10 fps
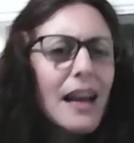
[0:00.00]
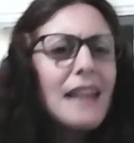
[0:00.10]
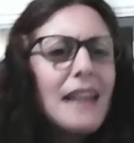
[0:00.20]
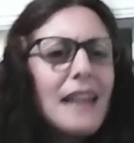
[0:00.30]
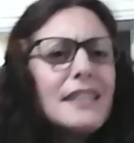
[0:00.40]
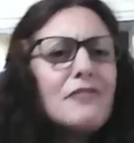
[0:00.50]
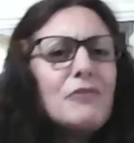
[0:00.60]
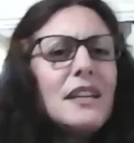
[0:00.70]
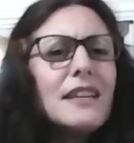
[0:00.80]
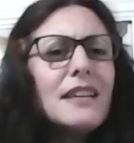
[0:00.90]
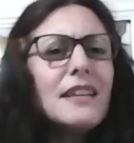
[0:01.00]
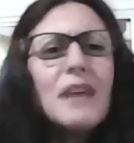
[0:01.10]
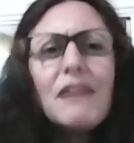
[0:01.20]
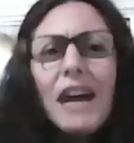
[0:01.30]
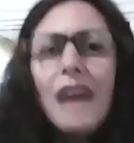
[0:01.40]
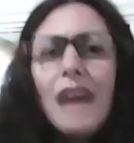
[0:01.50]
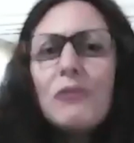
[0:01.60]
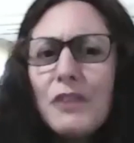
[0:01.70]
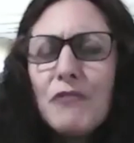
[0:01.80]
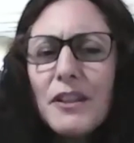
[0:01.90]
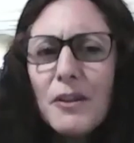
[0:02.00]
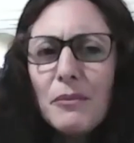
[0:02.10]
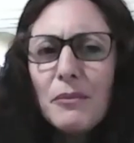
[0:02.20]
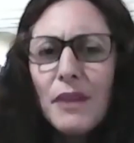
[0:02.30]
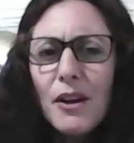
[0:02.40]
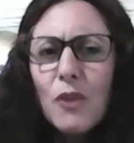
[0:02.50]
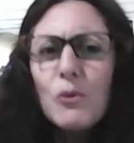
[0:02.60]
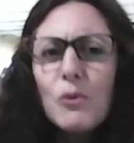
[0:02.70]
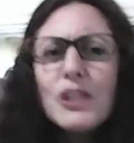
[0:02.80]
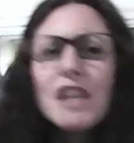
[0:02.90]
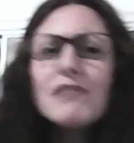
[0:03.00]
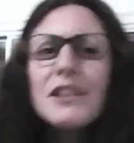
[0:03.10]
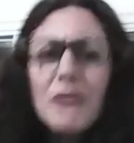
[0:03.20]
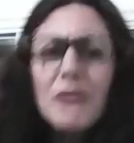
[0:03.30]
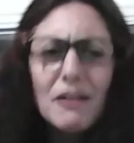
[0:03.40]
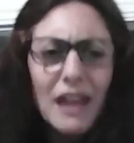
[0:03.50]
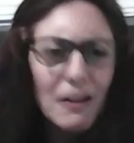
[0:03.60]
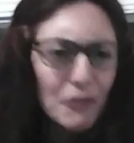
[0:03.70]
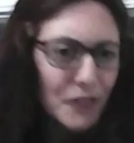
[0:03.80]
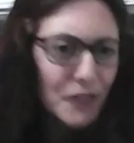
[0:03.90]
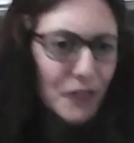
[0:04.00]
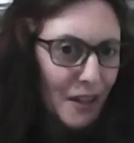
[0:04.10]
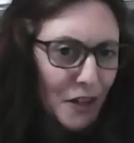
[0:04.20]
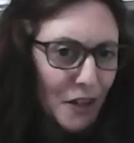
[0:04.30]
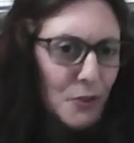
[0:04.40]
And if we don't have a healthy rhythm, we generally don't have a healthy life.